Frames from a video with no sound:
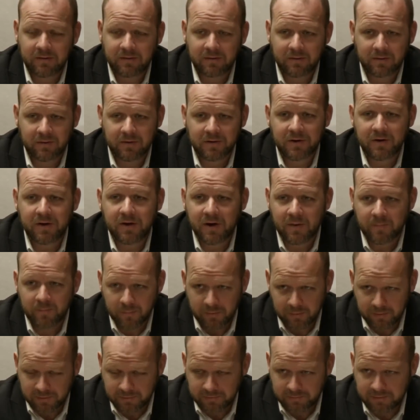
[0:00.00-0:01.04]
And there are a
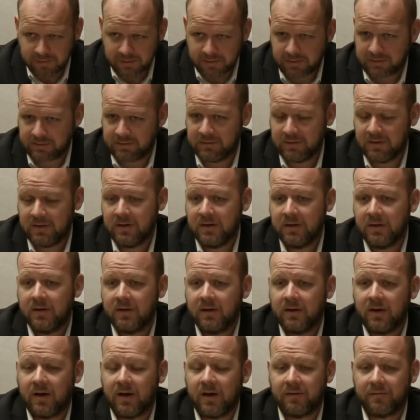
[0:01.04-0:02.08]
number of these.
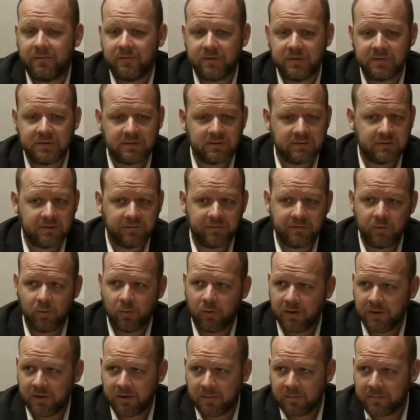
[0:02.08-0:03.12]
For instance, if you
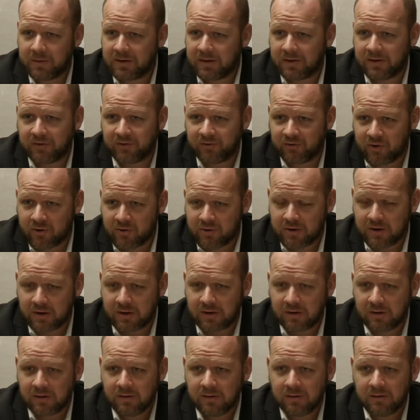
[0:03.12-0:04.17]
wanted to be an
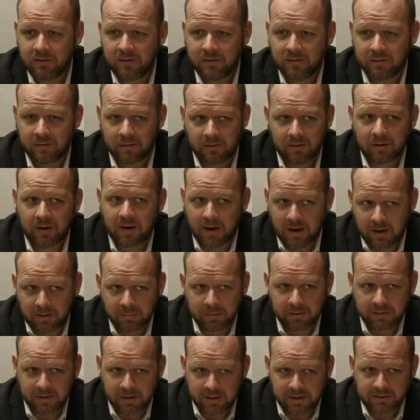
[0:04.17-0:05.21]
attorney, there are
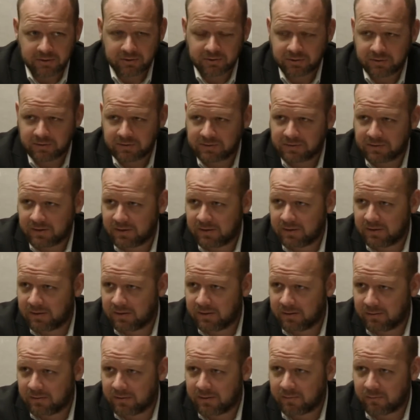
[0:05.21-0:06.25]
obligations
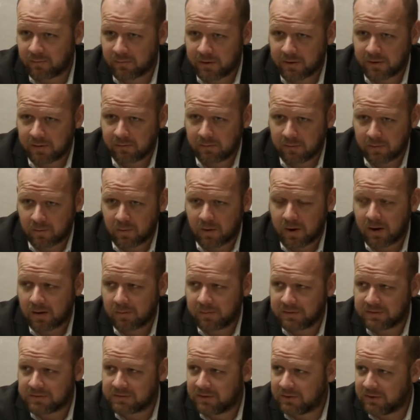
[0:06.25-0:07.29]
and
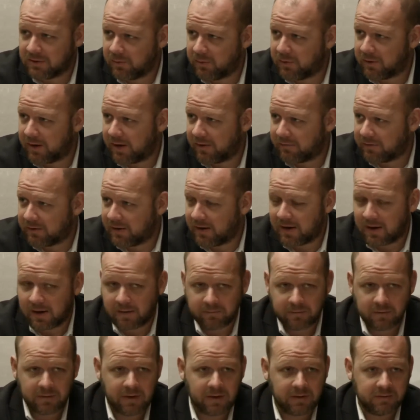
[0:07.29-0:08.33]
requirements that you would have to
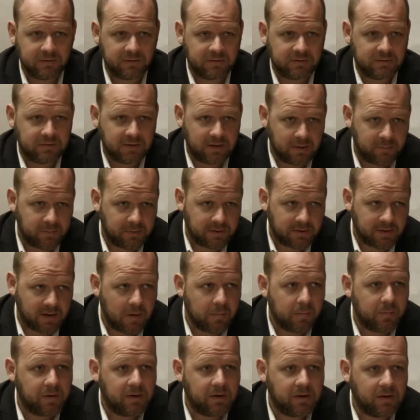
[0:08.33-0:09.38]
have. You can't just set up a
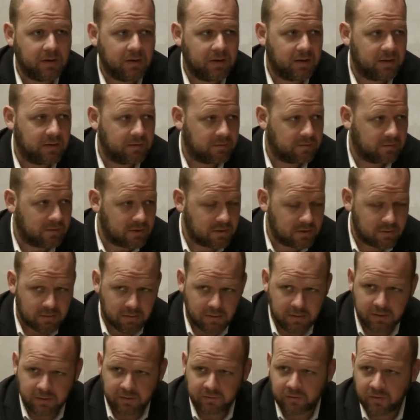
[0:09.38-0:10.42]
company and say you're
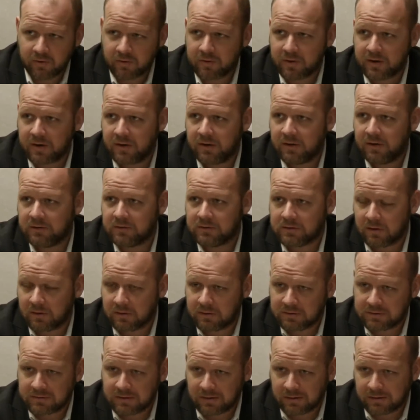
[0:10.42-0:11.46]
an attorney and
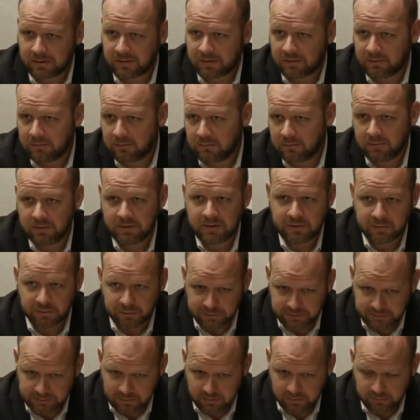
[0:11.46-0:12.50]
start selling legal
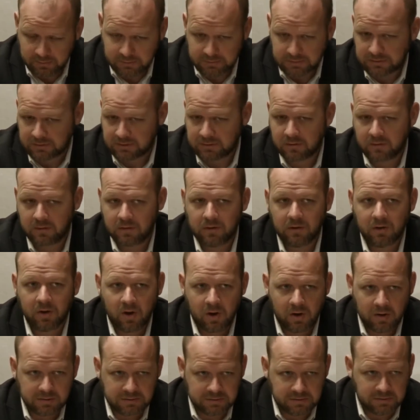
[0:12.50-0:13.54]
services. There are
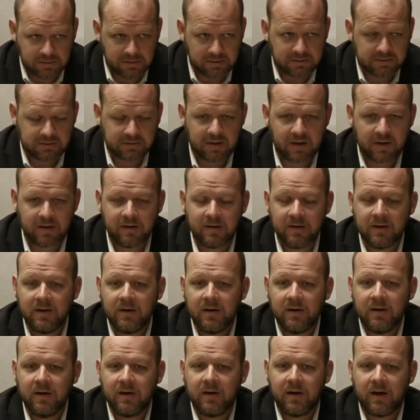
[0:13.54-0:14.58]
laws against that.
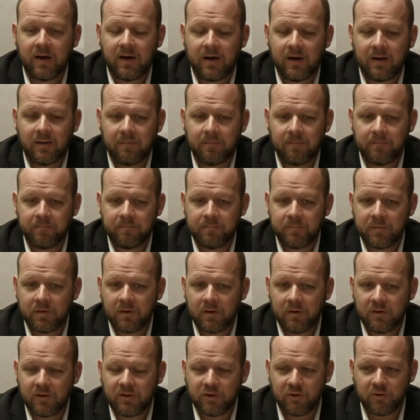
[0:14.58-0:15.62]

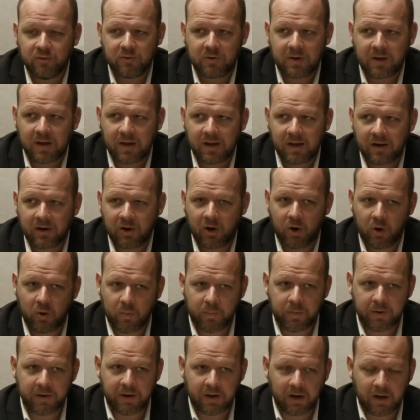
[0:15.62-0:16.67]
You can't
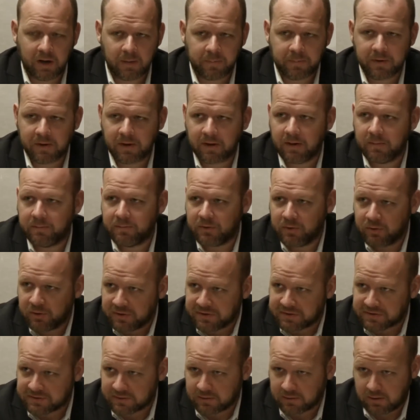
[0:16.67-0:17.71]
open up a
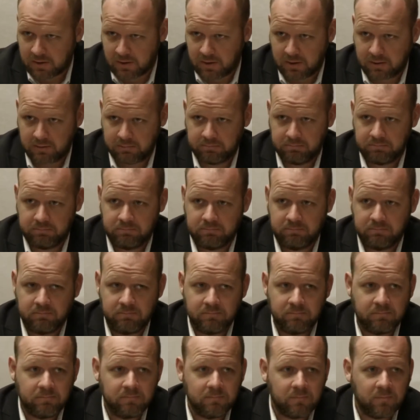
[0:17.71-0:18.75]
beauty salon.
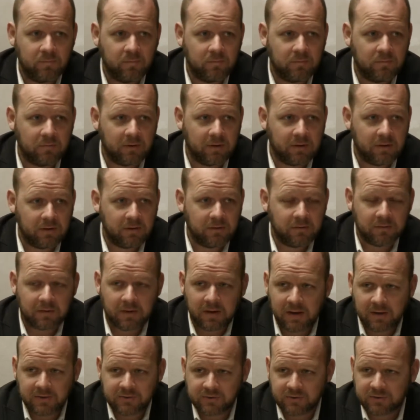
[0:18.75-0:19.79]
right? You
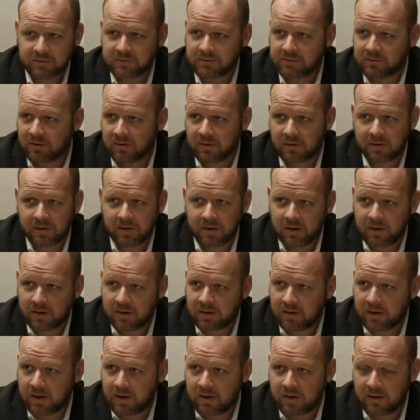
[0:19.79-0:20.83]
can't just start
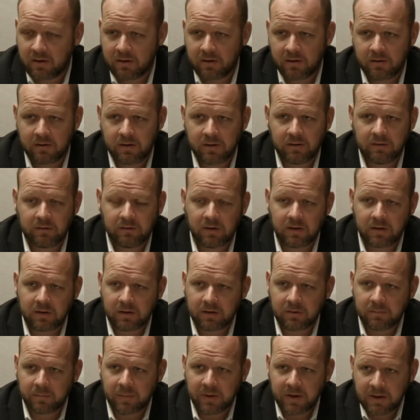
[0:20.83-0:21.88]
cutting hair and
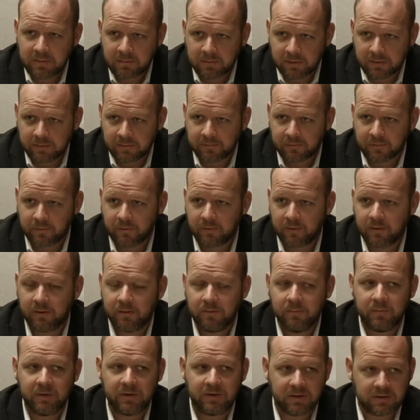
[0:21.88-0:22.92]
taking payment for it
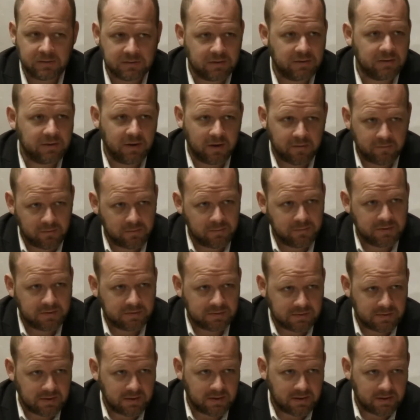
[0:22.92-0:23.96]
because the government
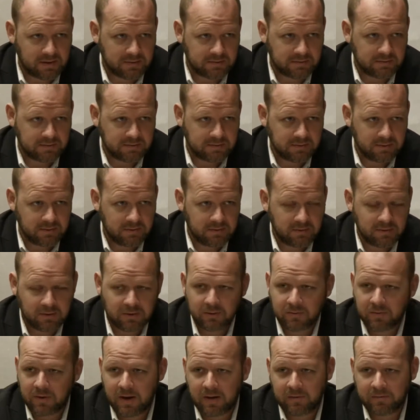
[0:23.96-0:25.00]
says
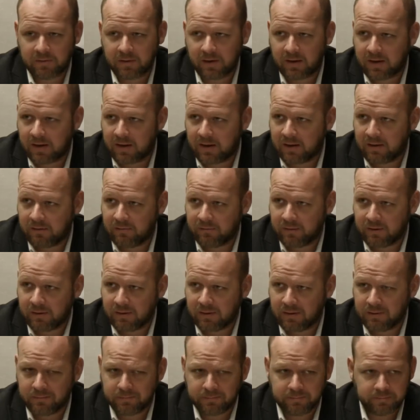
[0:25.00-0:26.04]
you have to have
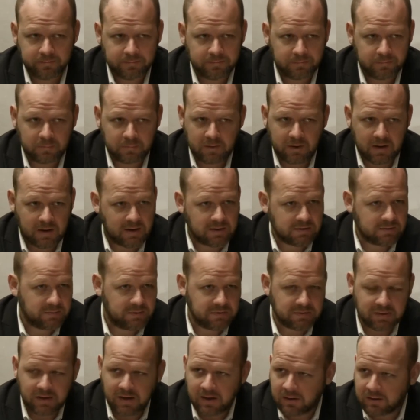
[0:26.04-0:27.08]
a
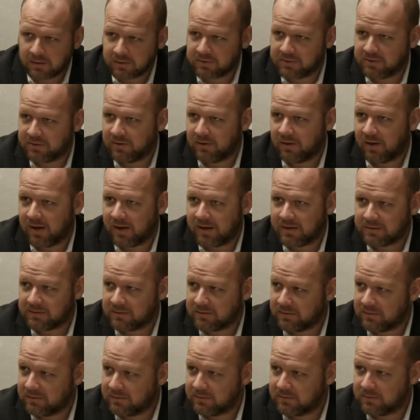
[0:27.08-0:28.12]
cosmetology
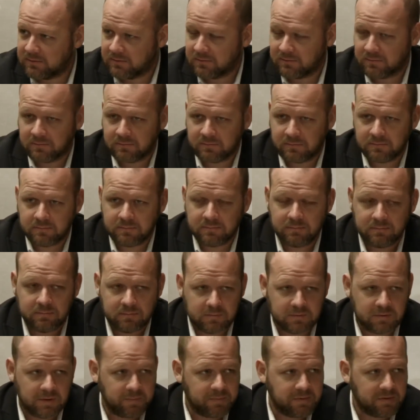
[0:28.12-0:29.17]
license or
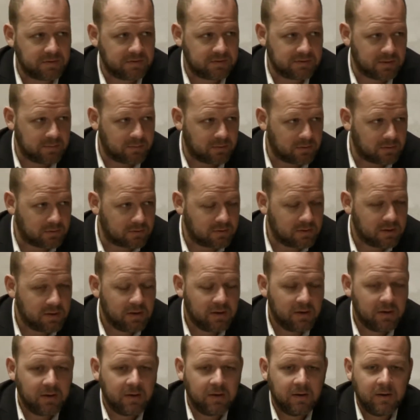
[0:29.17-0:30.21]
something similar.
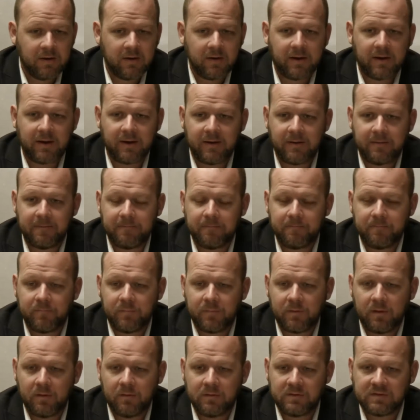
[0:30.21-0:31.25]

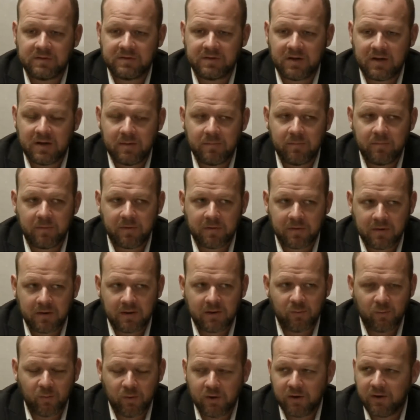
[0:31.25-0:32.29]
Same
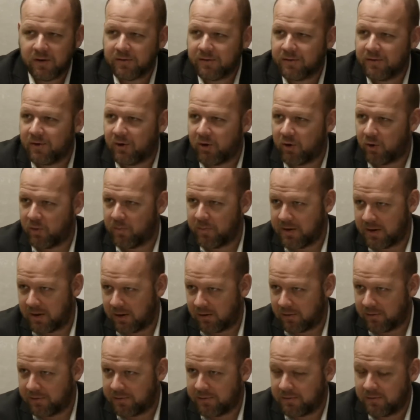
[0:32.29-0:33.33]
thing with home
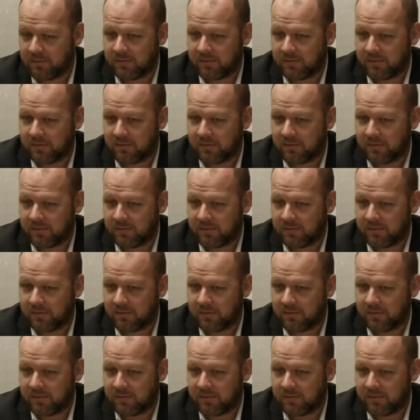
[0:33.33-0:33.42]
health.